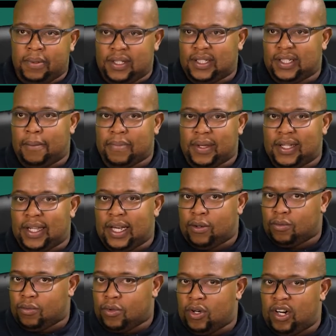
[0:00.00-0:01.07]
it's something
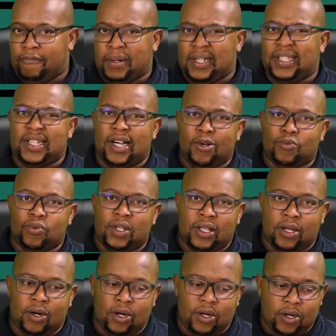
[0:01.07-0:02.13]
that could have been dealt with
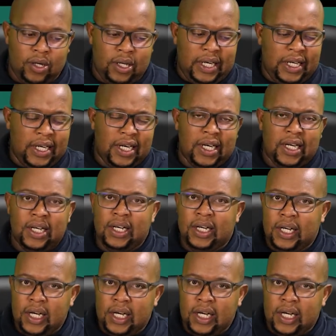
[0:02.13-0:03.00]
a lot earlier.